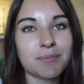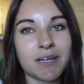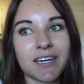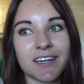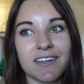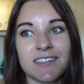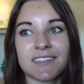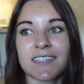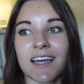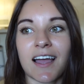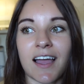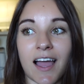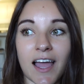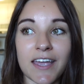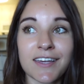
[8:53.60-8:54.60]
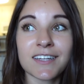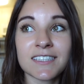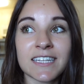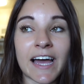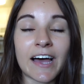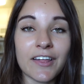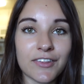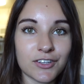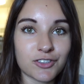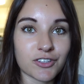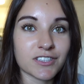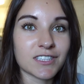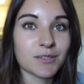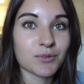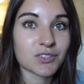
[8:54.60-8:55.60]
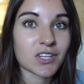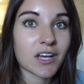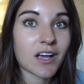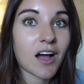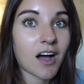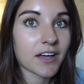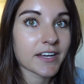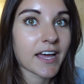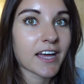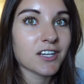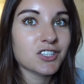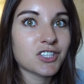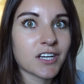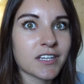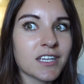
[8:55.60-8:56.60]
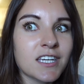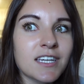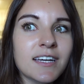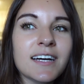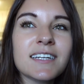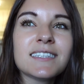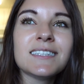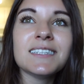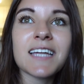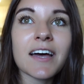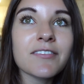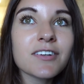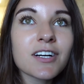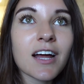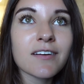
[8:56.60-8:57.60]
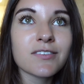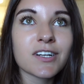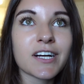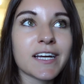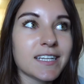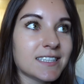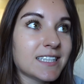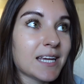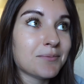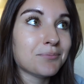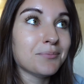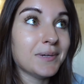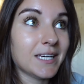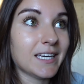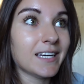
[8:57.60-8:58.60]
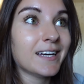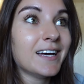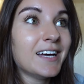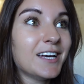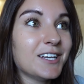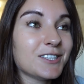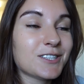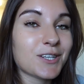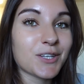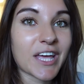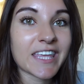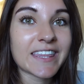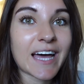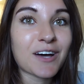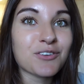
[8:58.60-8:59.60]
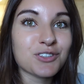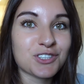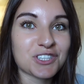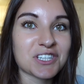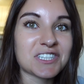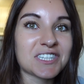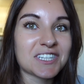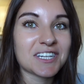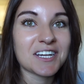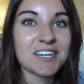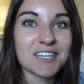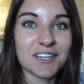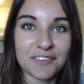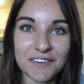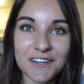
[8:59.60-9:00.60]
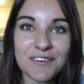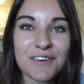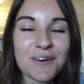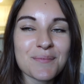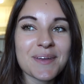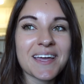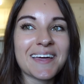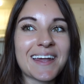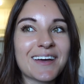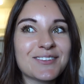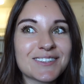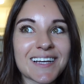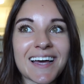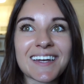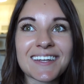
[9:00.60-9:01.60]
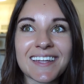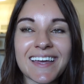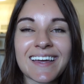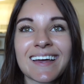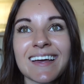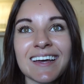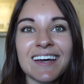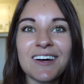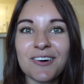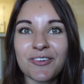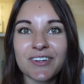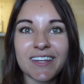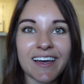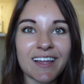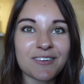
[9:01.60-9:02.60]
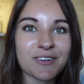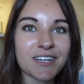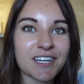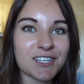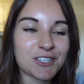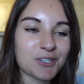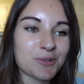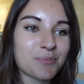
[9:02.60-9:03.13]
because I could tell that Drizzy was like on edge, and he has never ever hissed at me. So like that was just different for me, and I was kind of like, what the hell are we gonna do?